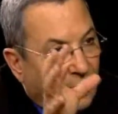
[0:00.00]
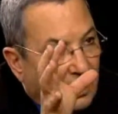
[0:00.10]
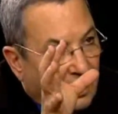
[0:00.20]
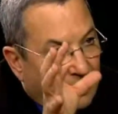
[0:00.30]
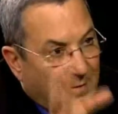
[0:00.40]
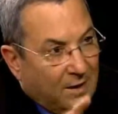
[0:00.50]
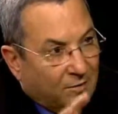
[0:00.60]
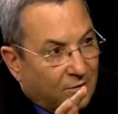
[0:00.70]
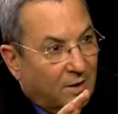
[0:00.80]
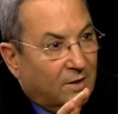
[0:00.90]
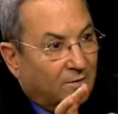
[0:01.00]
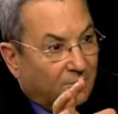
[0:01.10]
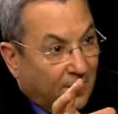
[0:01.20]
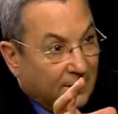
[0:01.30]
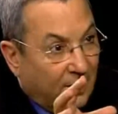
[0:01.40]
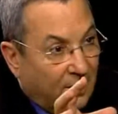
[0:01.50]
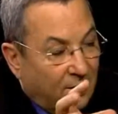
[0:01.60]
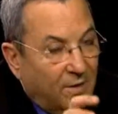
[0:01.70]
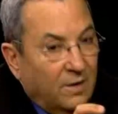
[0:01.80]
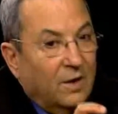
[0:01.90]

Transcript: Hamas and the Fatah.